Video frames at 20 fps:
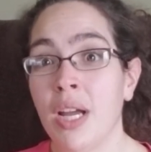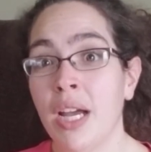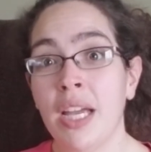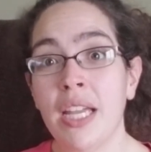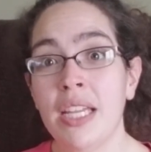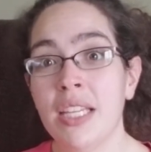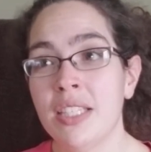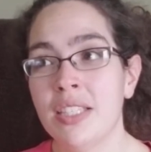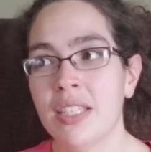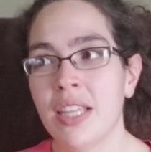
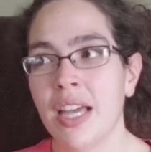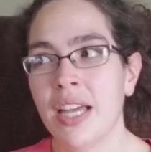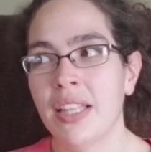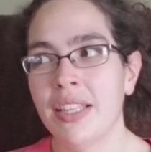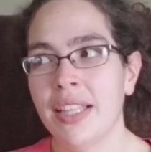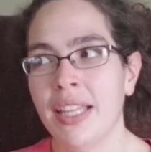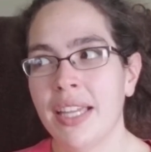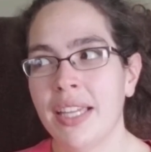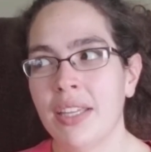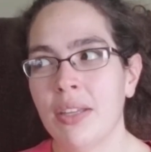ice
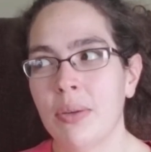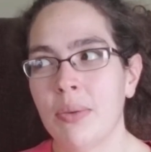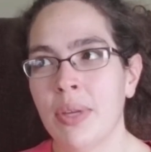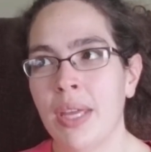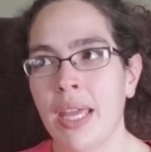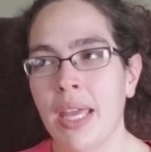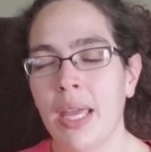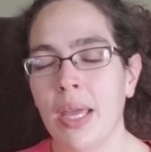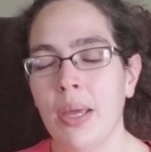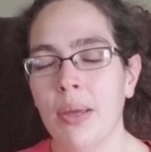that you
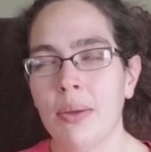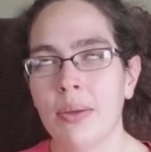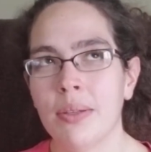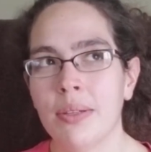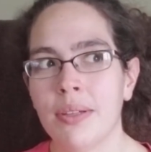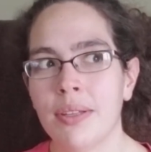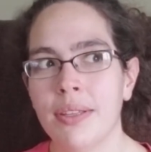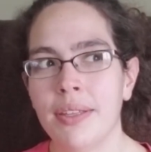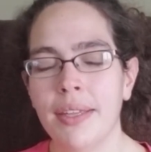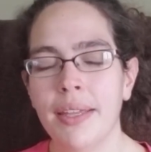
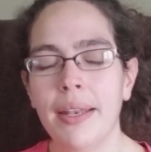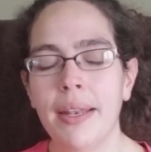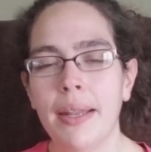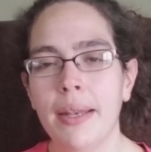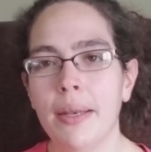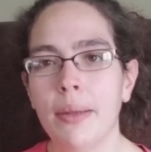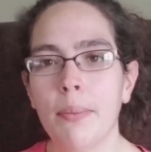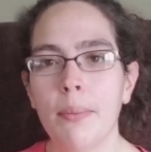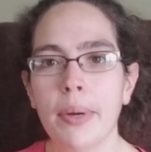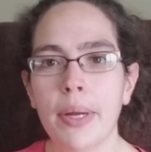can't get
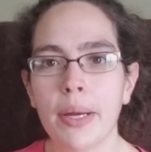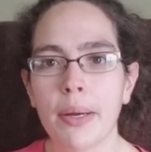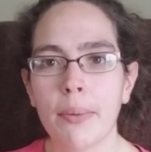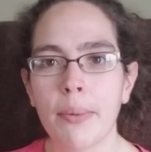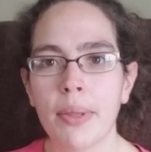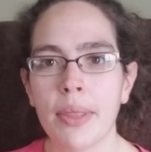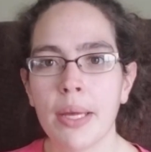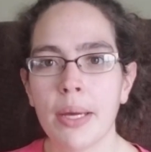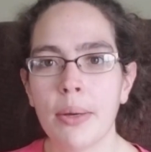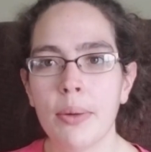anywhere
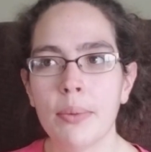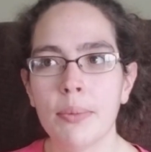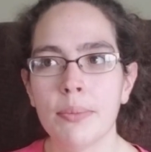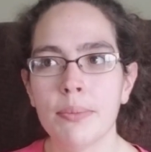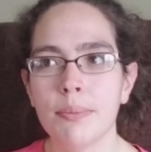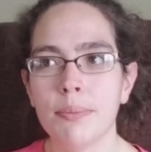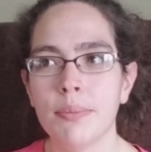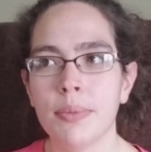without